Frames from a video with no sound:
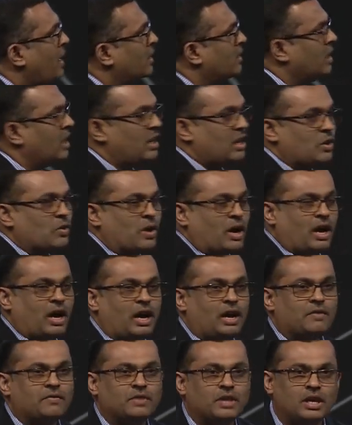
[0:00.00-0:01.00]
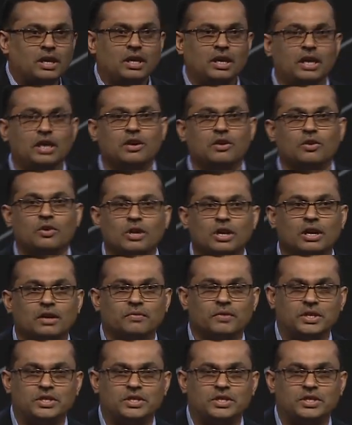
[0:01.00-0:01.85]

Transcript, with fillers: Then you have the eKrona,